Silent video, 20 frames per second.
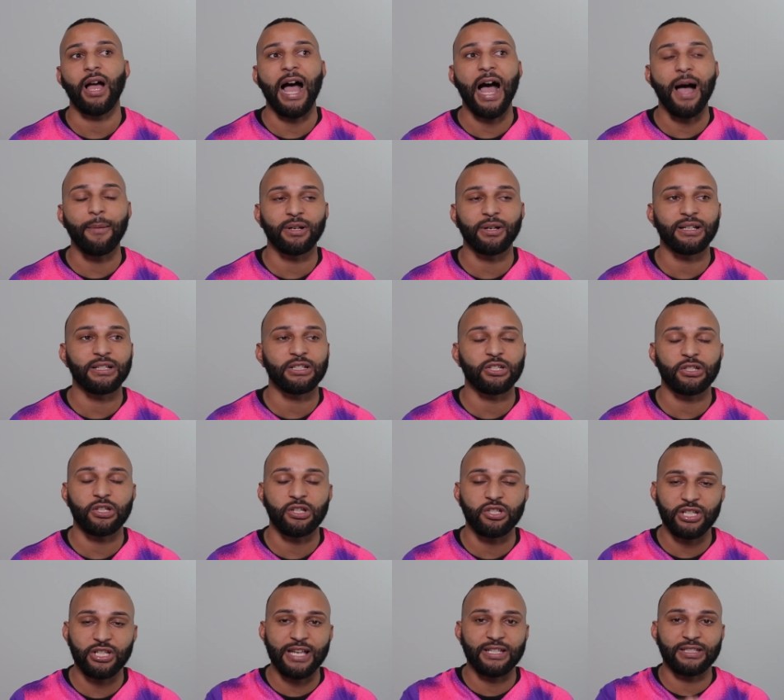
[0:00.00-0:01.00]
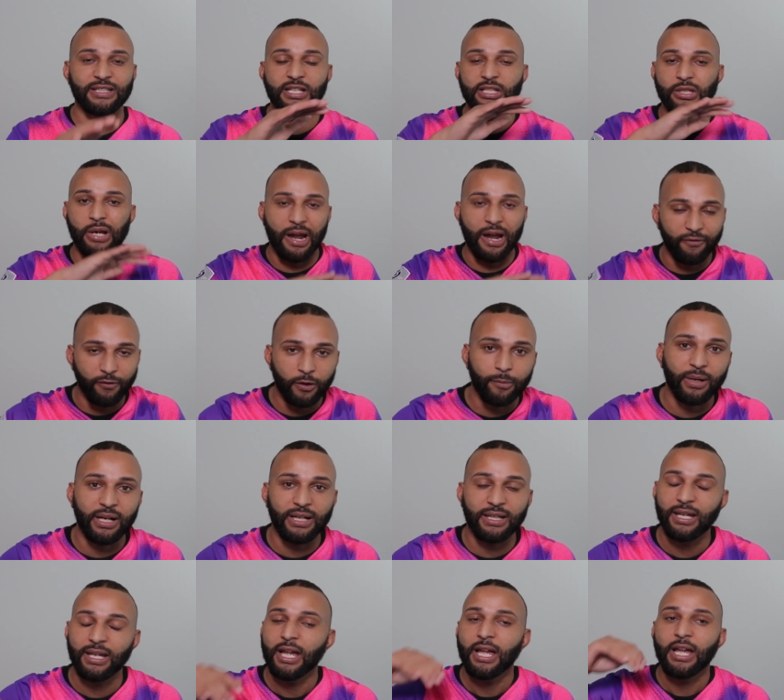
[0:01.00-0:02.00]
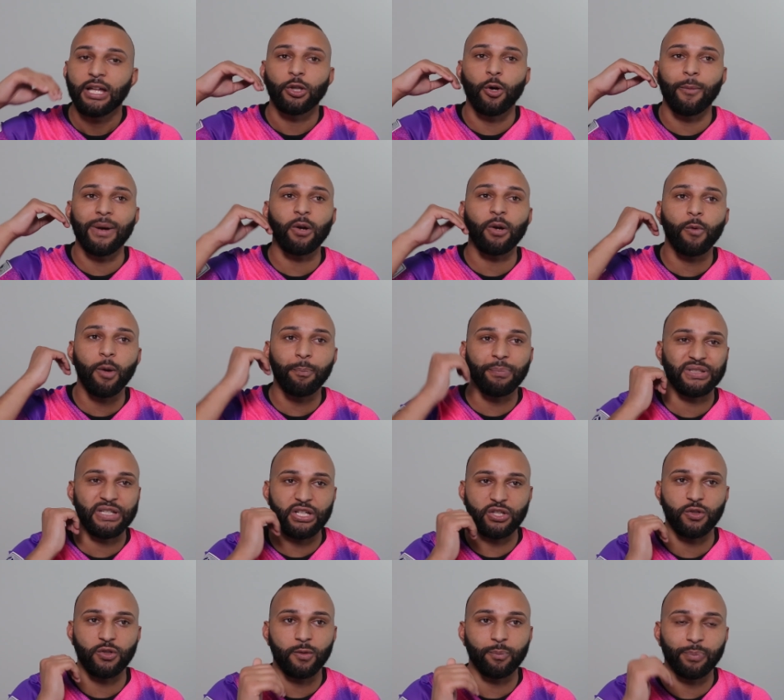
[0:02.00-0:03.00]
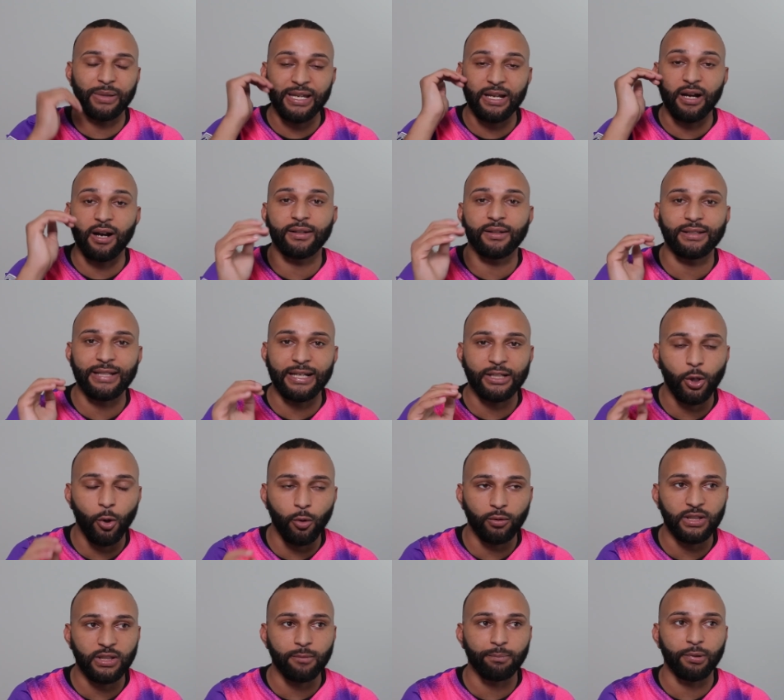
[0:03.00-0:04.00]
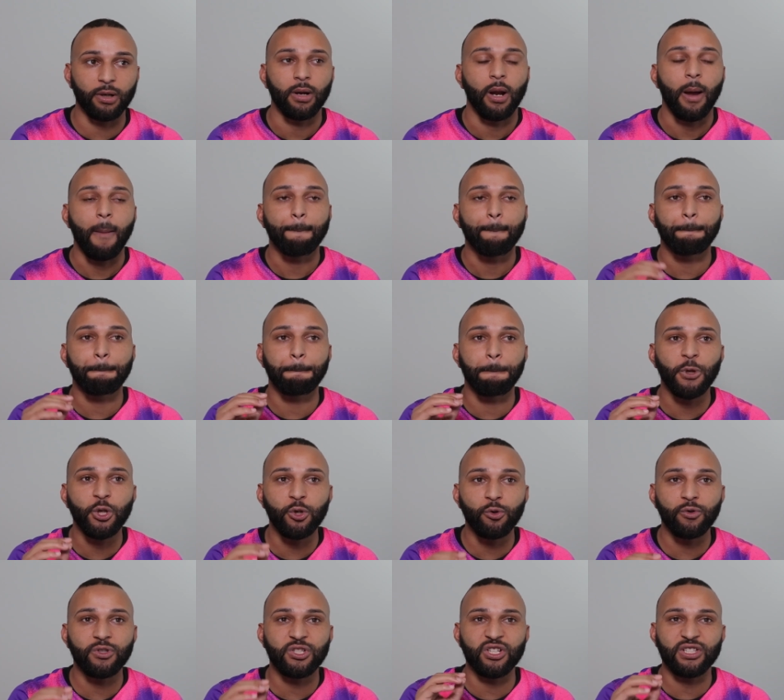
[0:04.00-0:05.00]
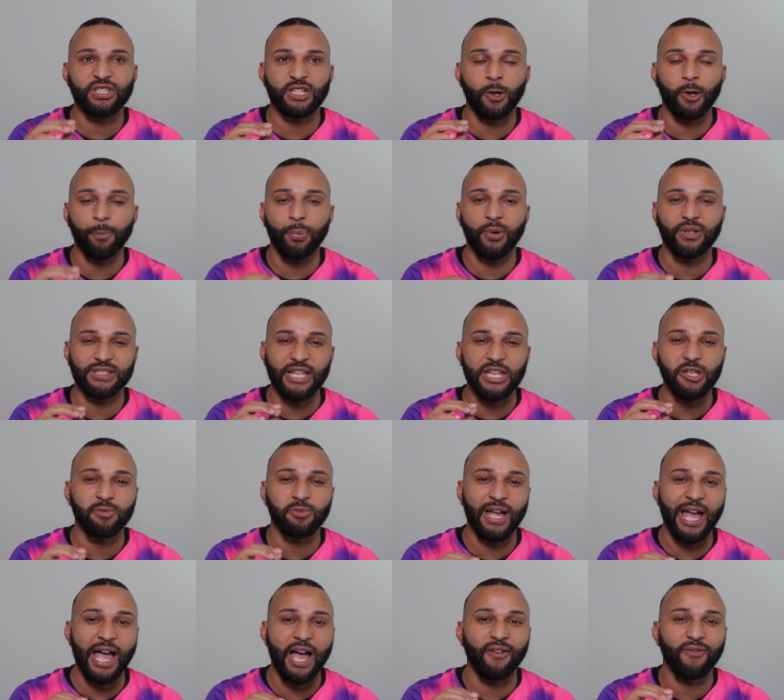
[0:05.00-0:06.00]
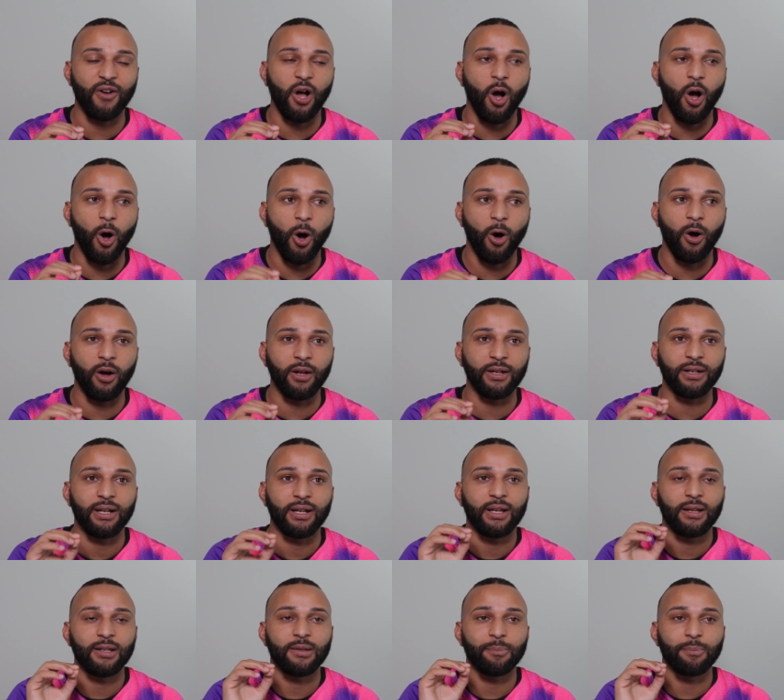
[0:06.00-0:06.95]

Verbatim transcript: I'm gonna suggest this to everybody. No matter what position you play other than goalkeeper, use your skill points that you have on